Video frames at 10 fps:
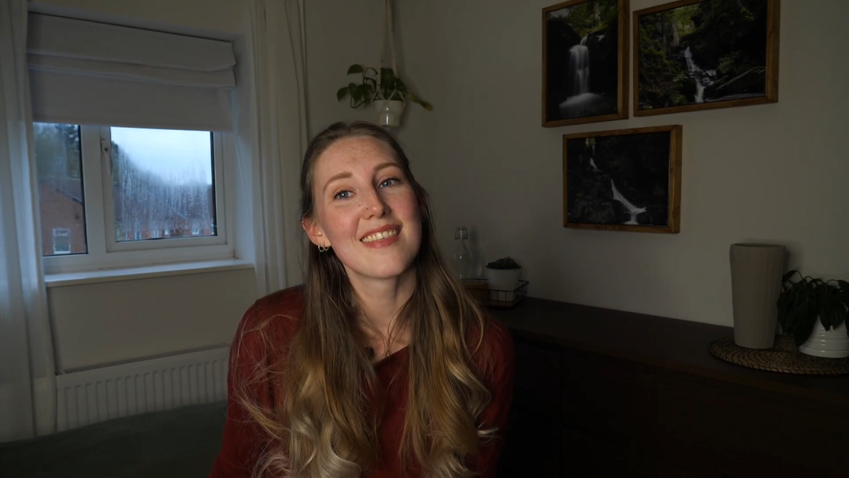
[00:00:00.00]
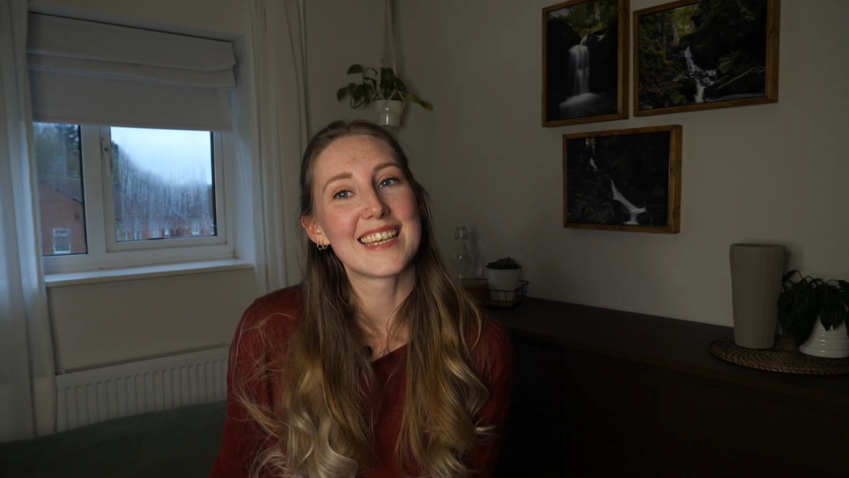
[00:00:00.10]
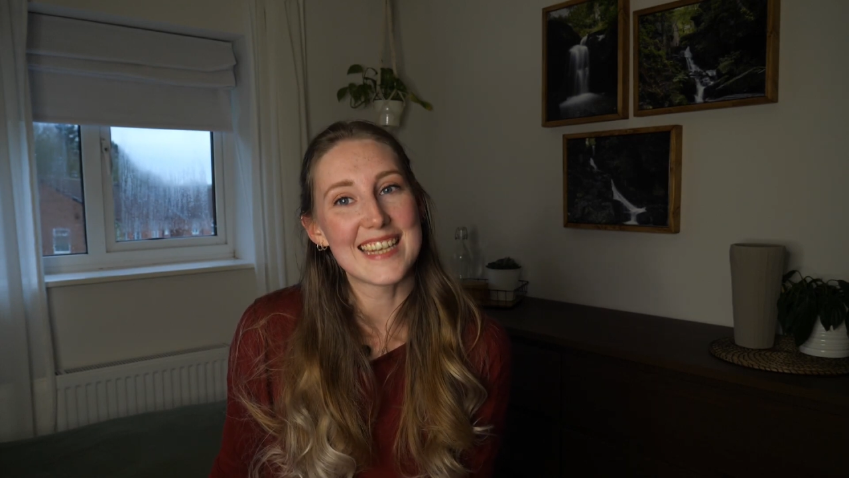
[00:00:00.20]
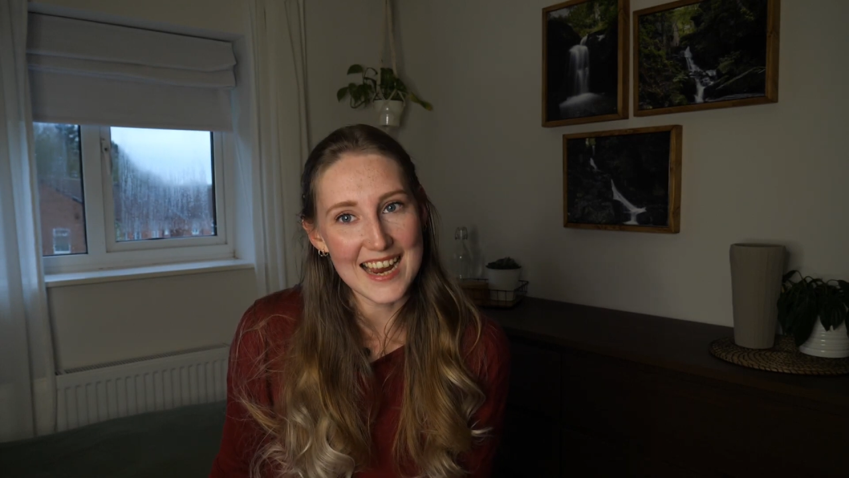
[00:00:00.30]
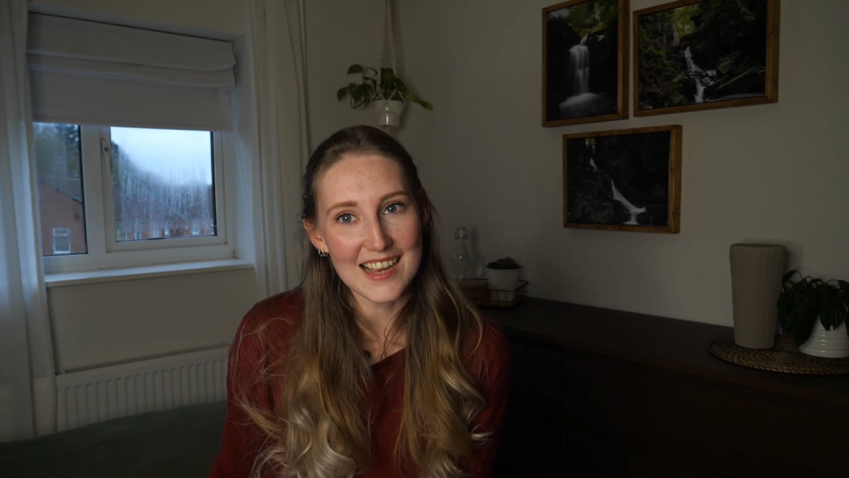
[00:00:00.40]

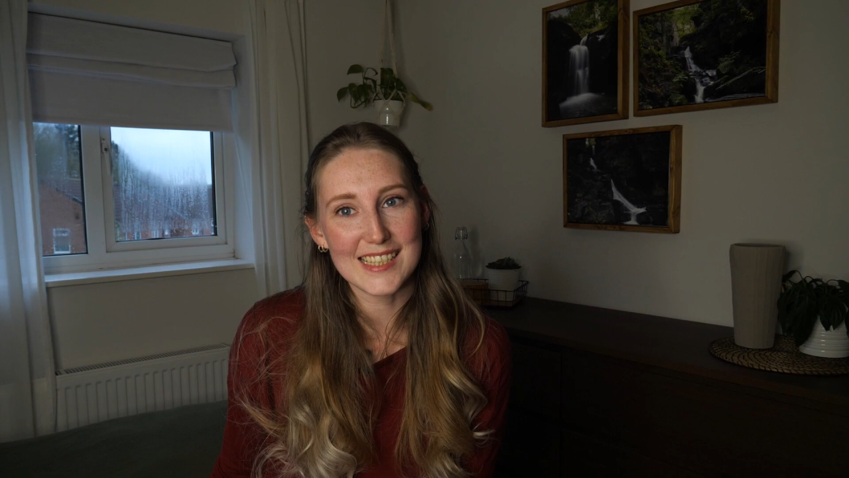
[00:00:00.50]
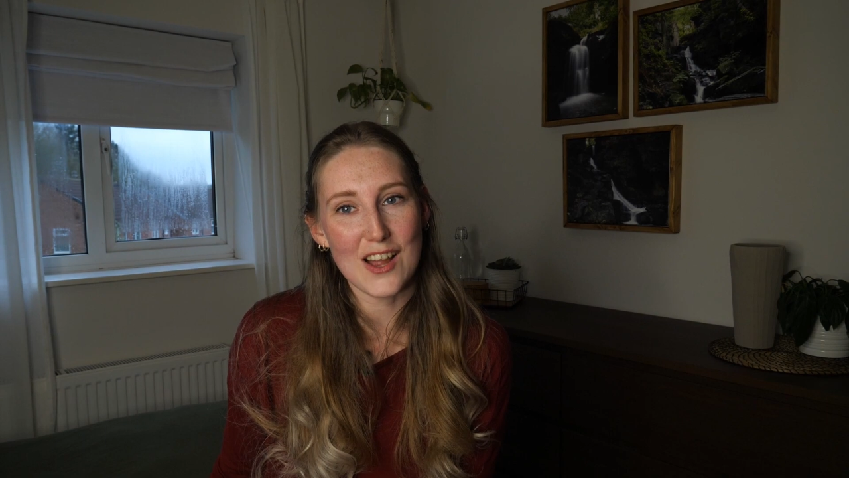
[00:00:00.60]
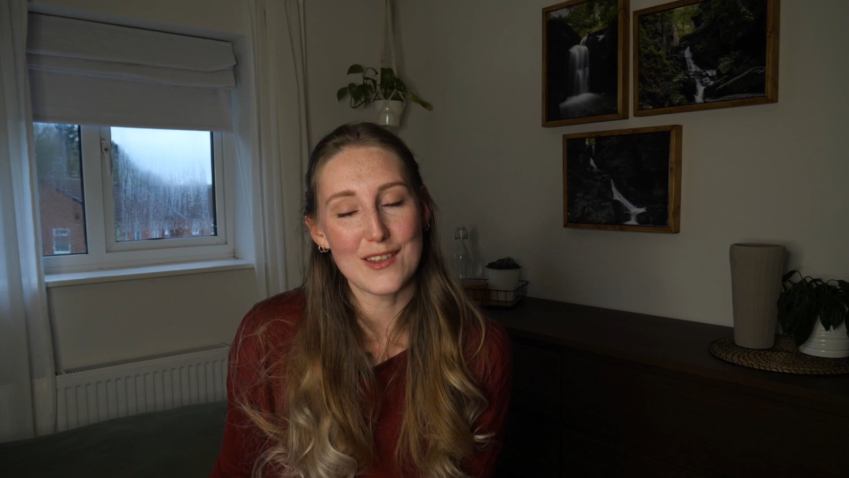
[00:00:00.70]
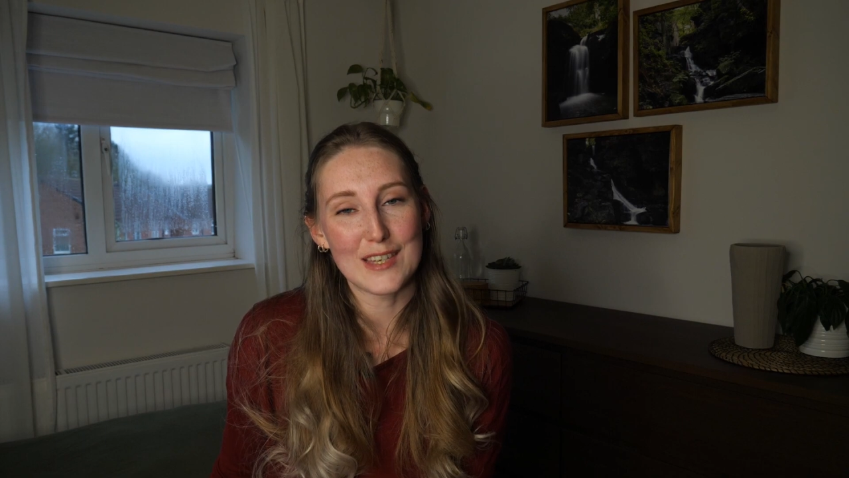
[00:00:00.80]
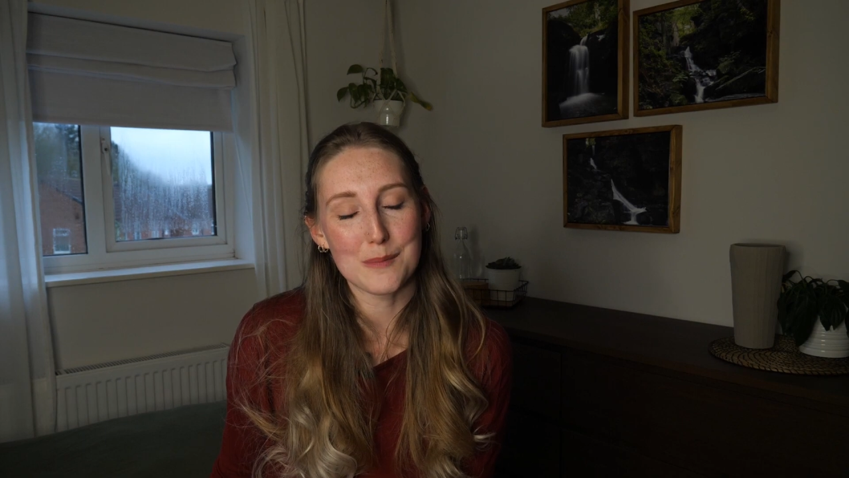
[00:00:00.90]
the day I
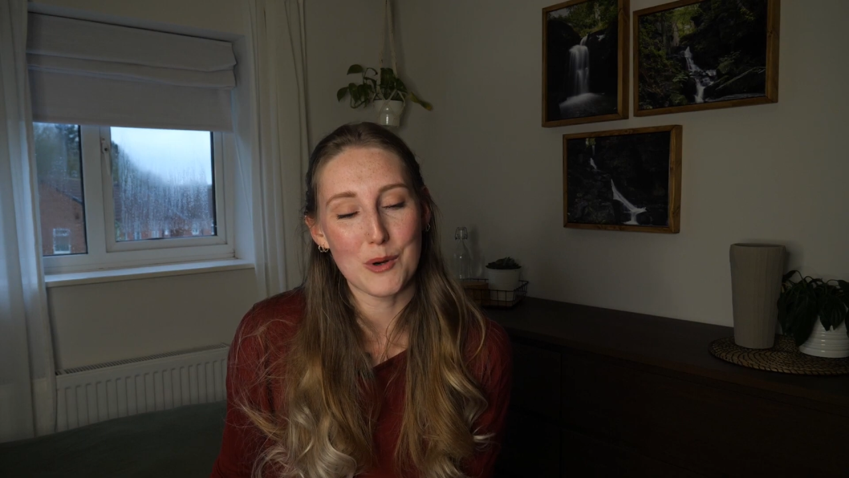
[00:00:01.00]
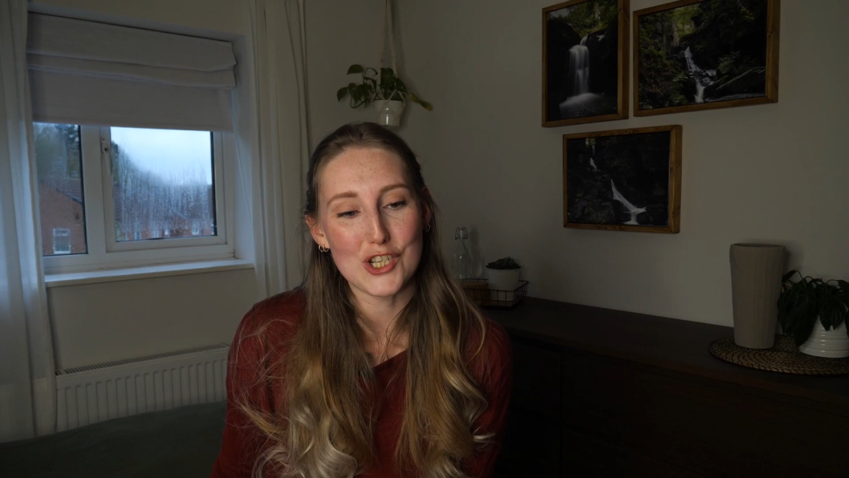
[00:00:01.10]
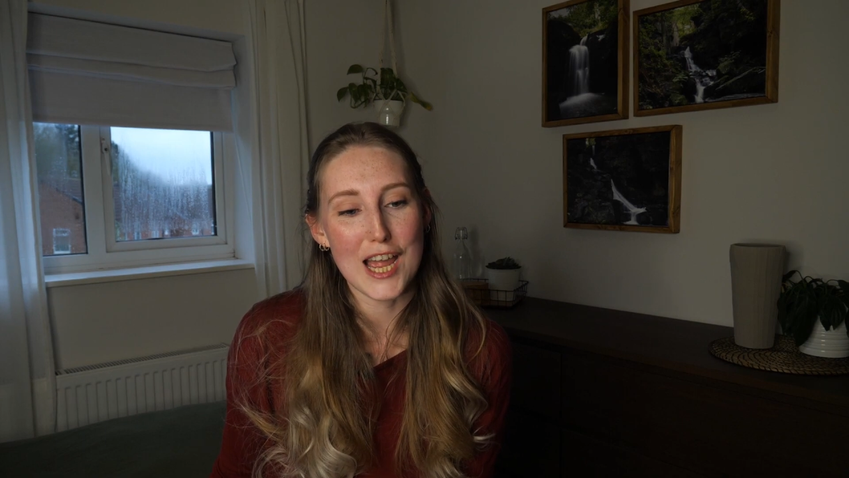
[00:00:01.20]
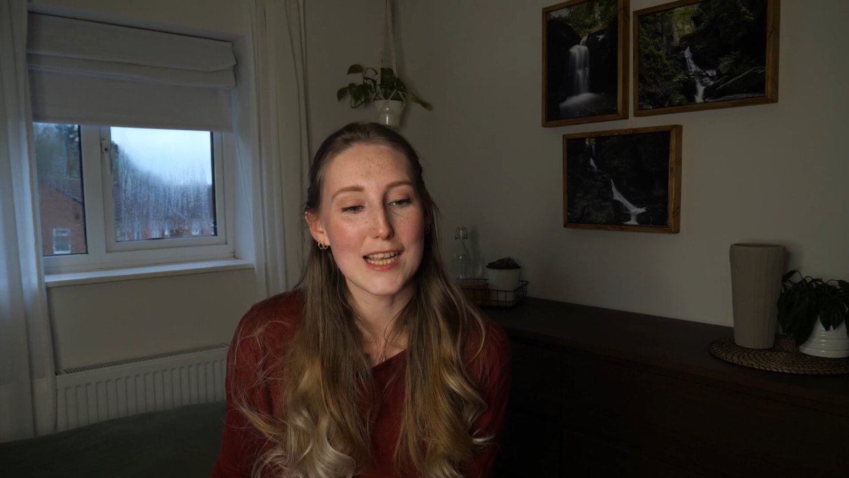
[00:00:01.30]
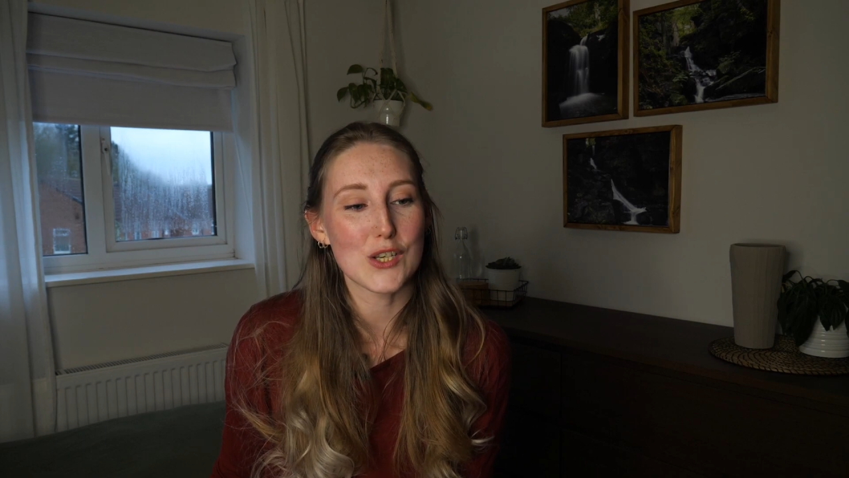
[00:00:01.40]
started this
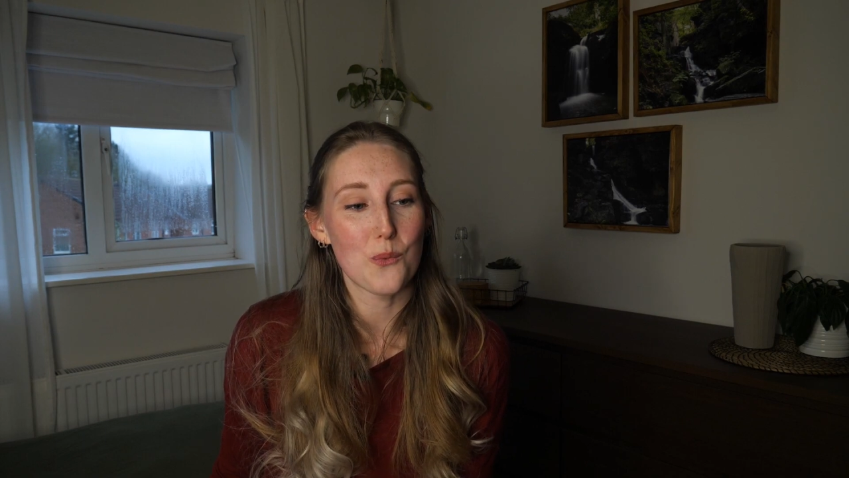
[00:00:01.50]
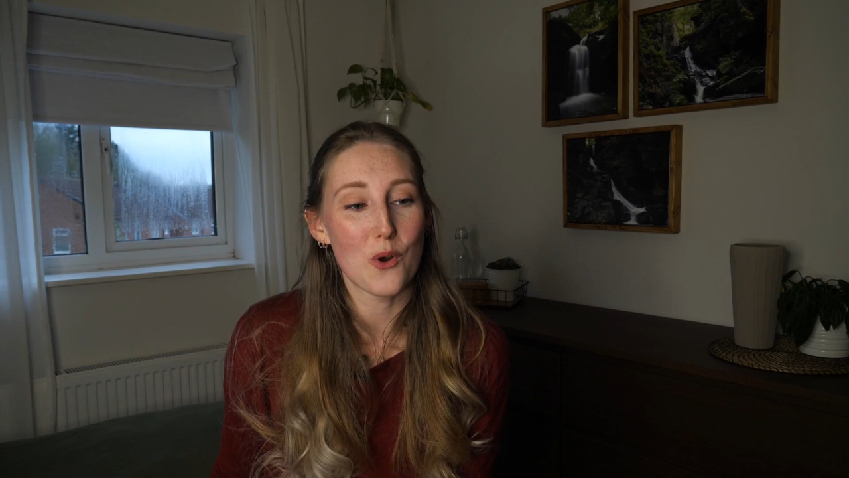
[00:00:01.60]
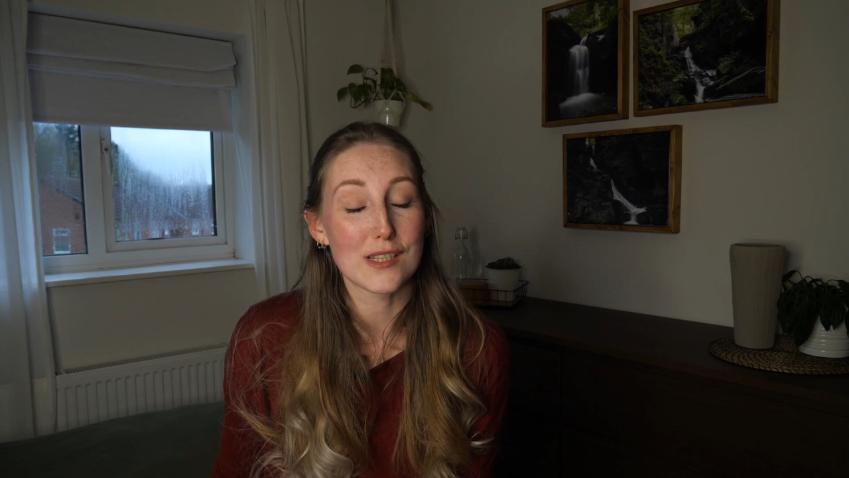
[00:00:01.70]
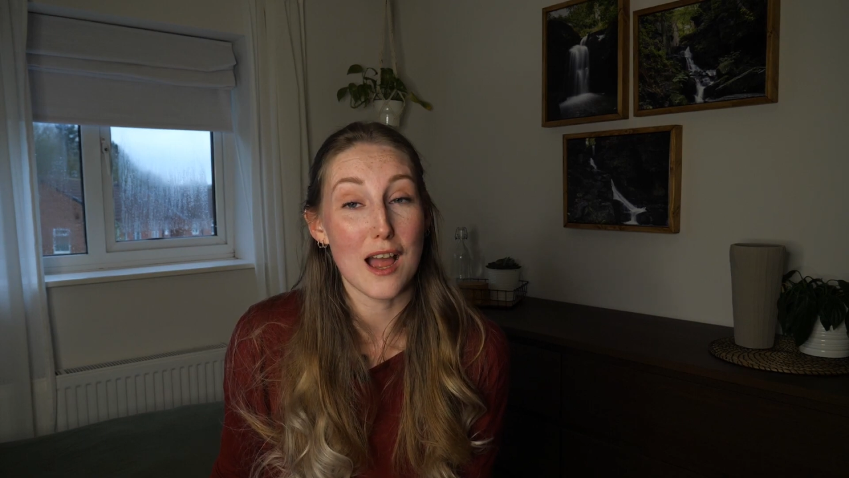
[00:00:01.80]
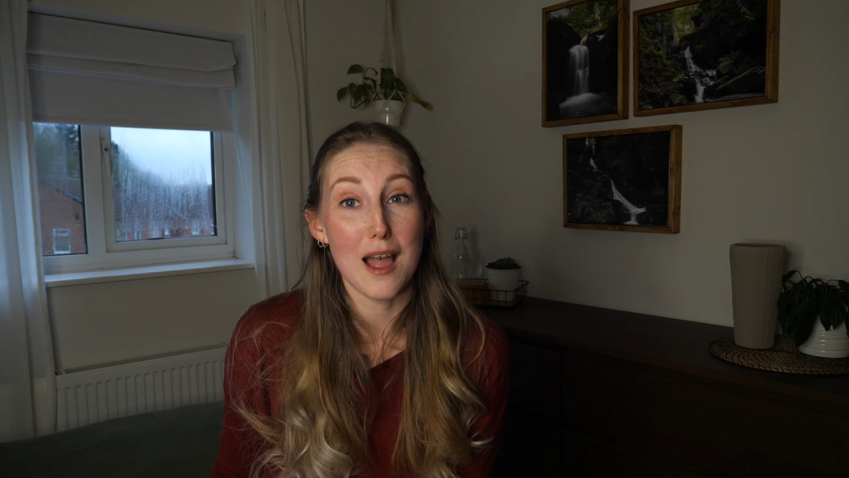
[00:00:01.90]
project was,